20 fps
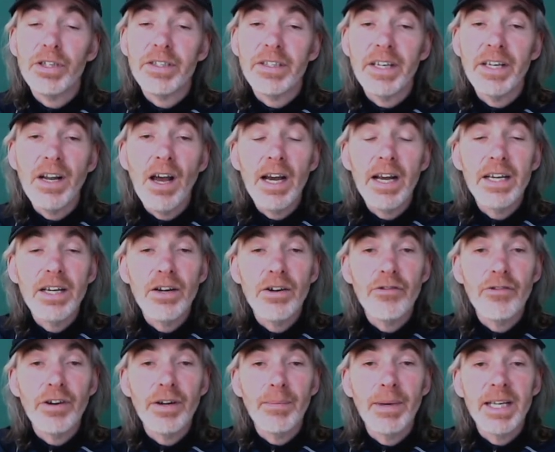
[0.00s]
is a
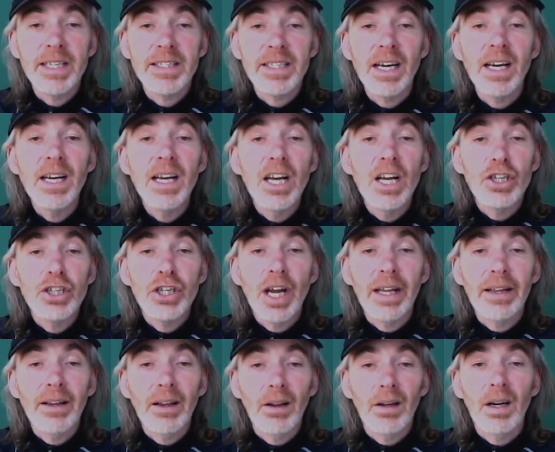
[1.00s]
900-meter
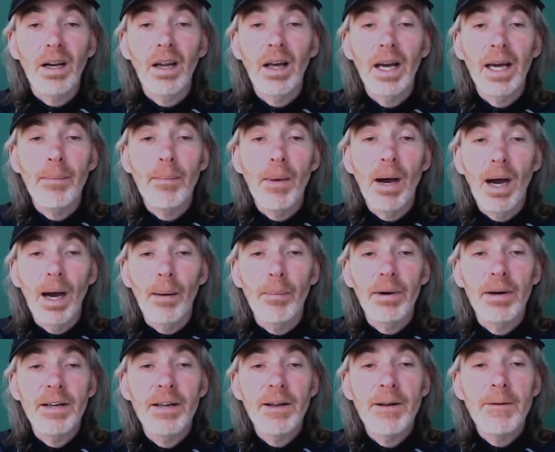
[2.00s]
gentle climb up.
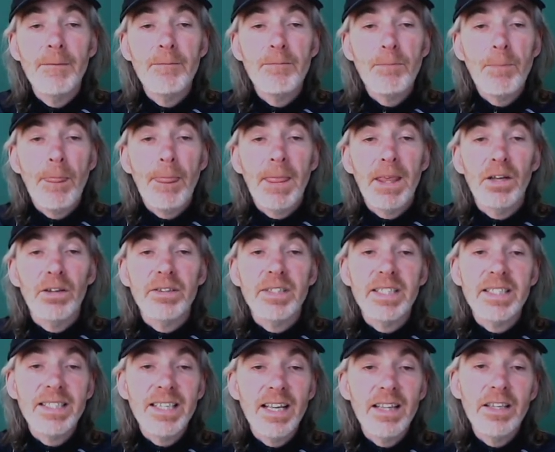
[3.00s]
You'll
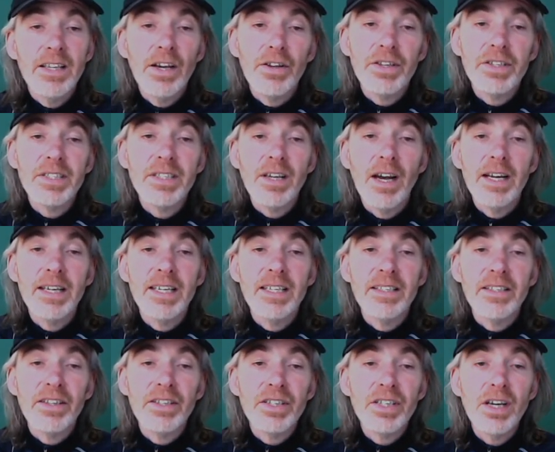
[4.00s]
descend the other side
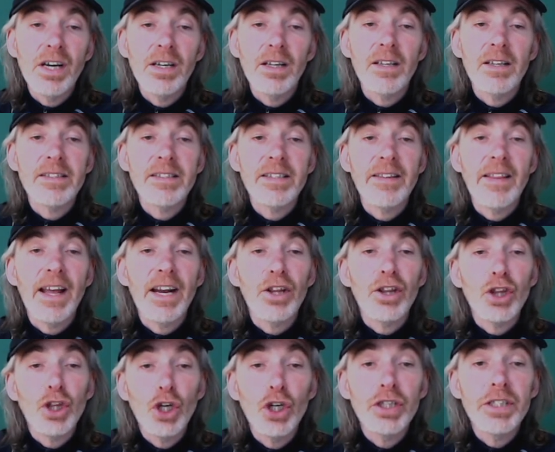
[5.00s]
into the tunnels, and then at
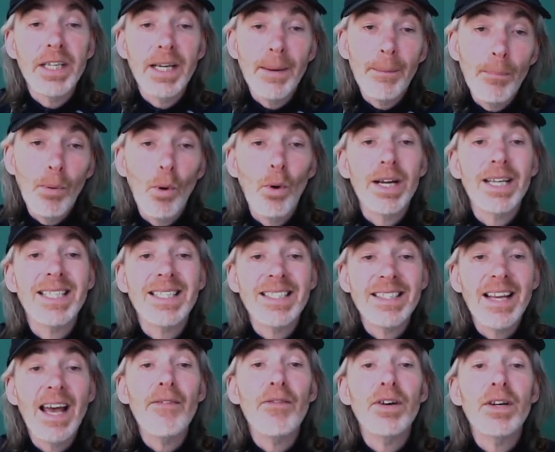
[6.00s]

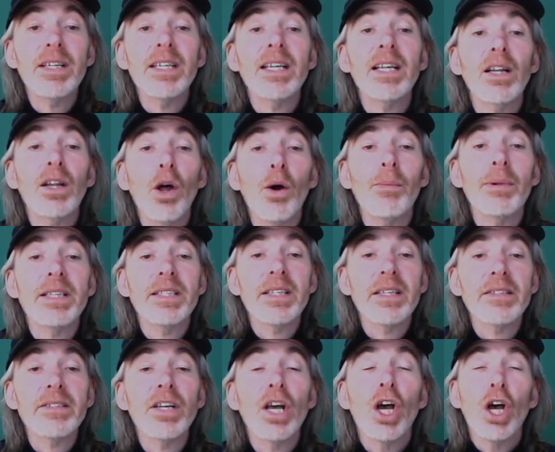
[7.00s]
13.7
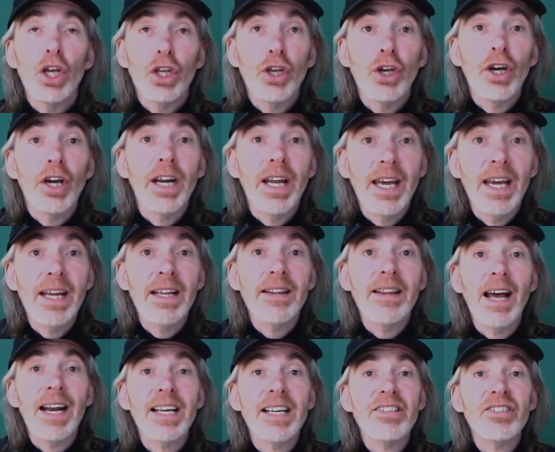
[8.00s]
kilometers, you're going to hit
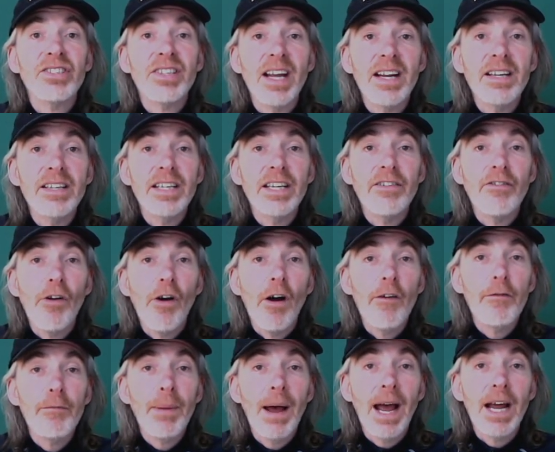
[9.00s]
that extended
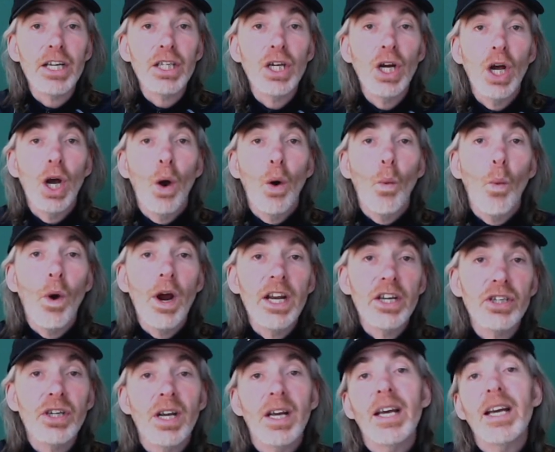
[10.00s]
rough patch,
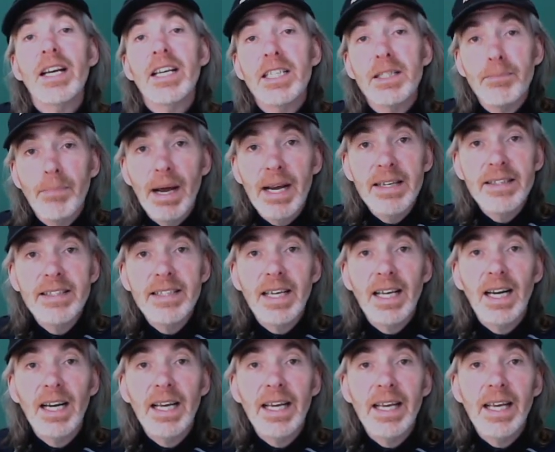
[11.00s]
which is
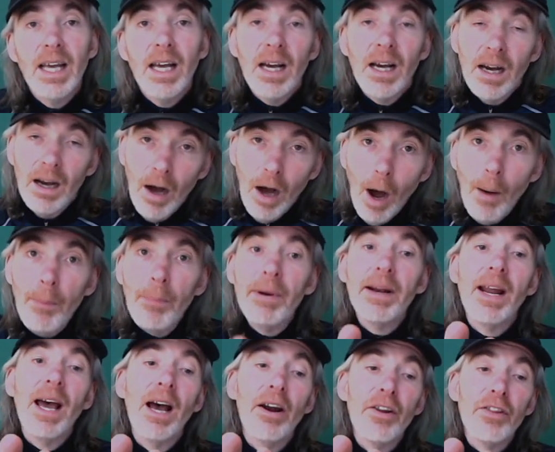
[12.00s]
basically up and
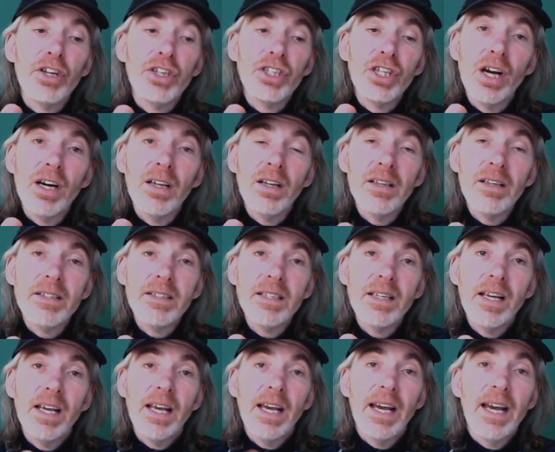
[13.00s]
out of the tunnels.
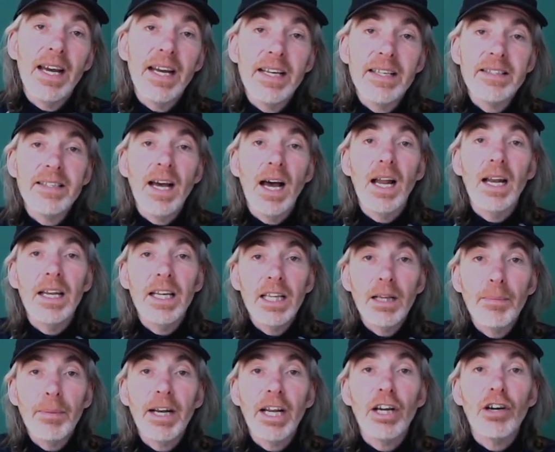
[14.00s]
It's a little
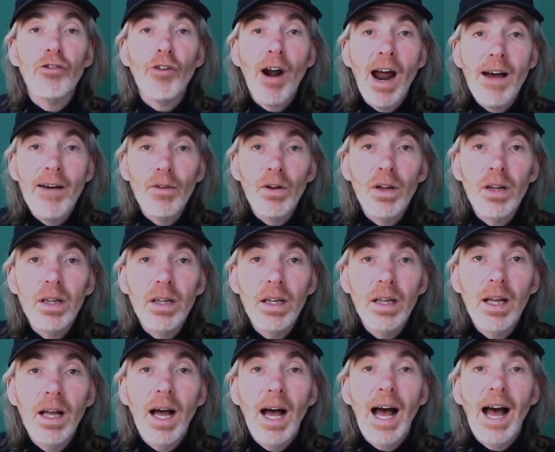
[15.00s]
bit of gravel.
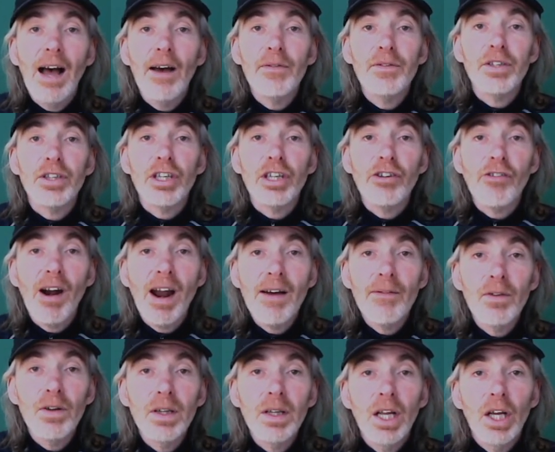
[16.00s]
After the
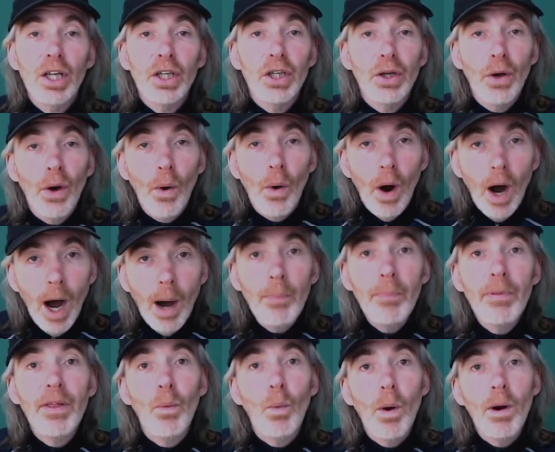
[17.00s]
gravel, you go up
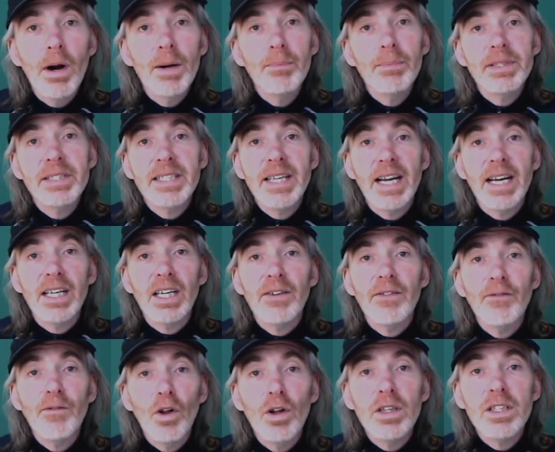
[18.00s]
the 1%
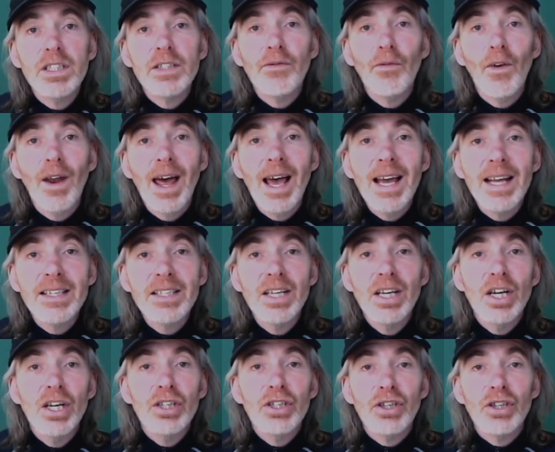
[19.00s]
false flat
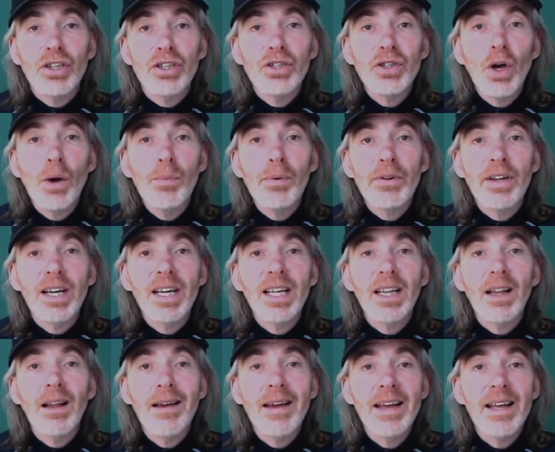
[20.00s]
to the top of the
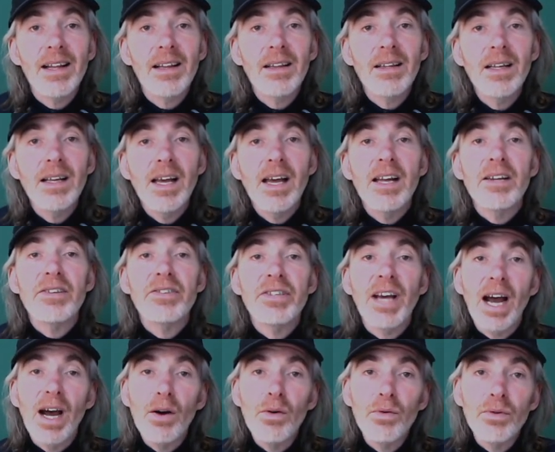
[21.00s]
little hill,
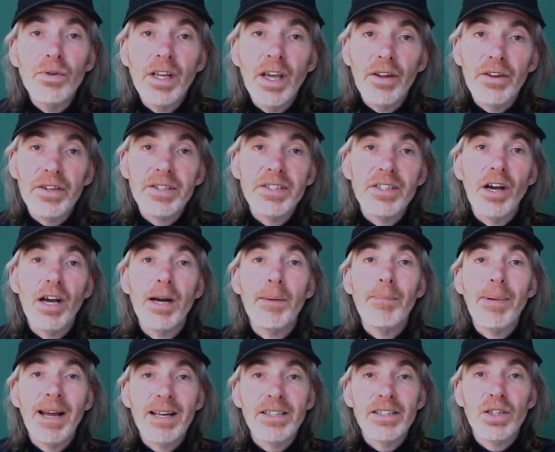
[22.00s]
down the other side
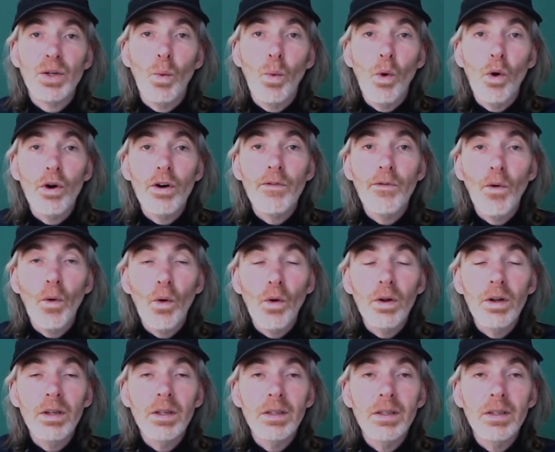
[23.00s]
past the waterfall,